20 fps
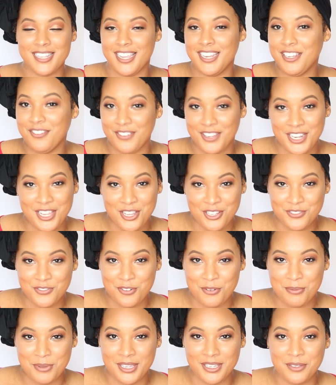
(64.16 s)
any videos
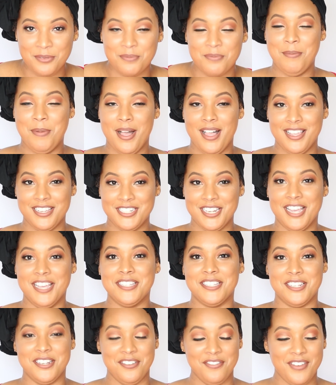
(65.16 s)
from me.
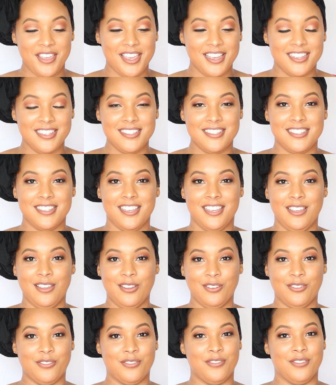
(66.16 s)
Apologize in advance
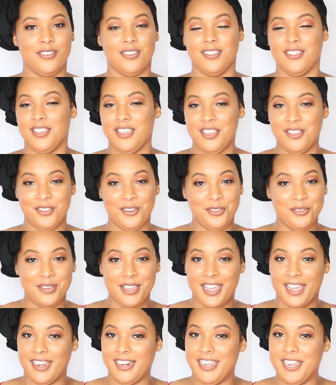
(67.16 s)
if either you
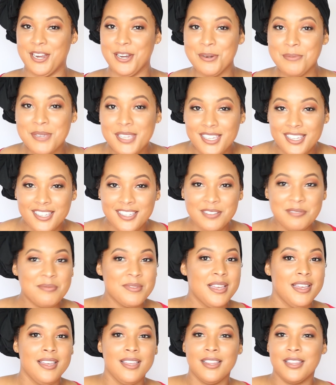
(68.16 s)
can't hear me,
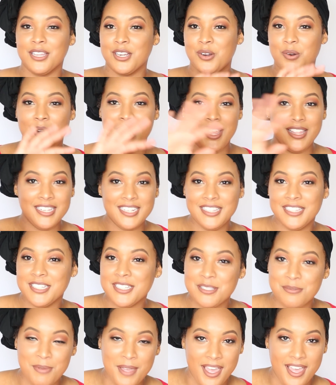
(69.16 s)
the quality
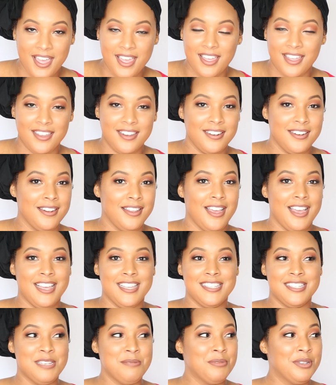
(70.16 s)
looks bad, I
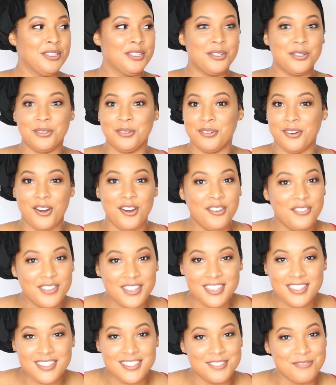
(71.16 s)
seem a little
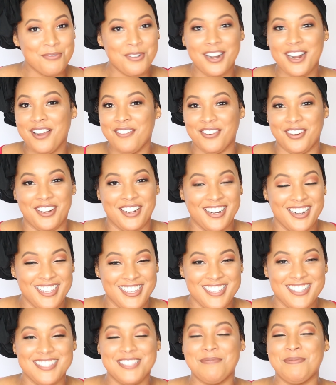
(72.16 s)
nervous, whatever it
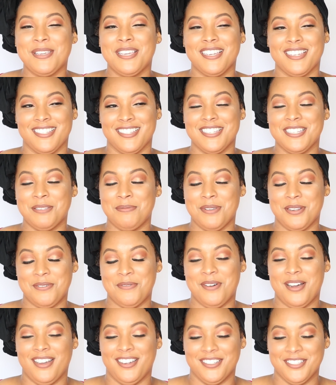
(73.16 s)
is, because it's been a
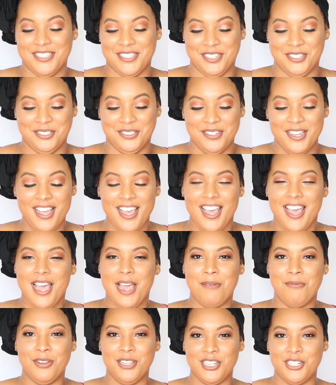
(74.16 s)
while. So
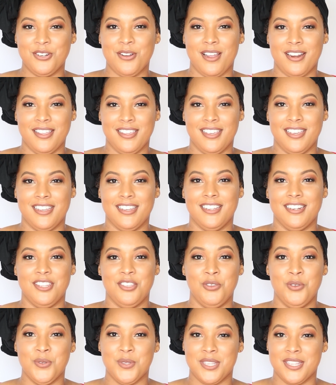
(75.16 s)
I'm really trying to get
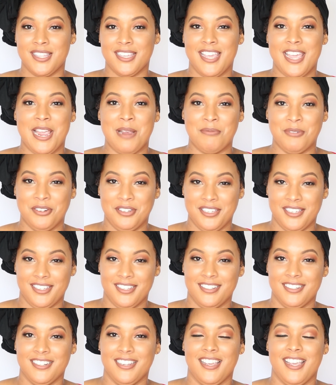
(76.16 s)
used to the camera
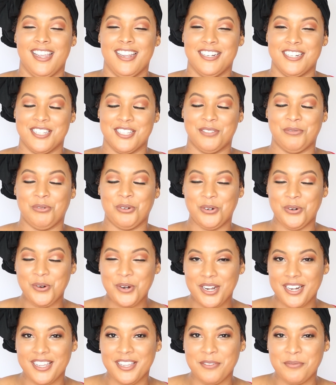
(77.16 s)
again and just
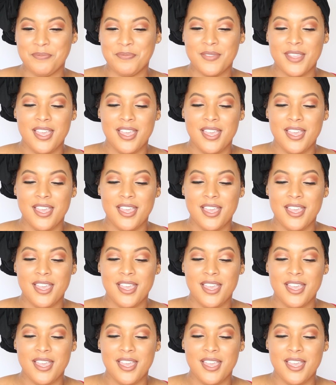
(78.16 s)
recording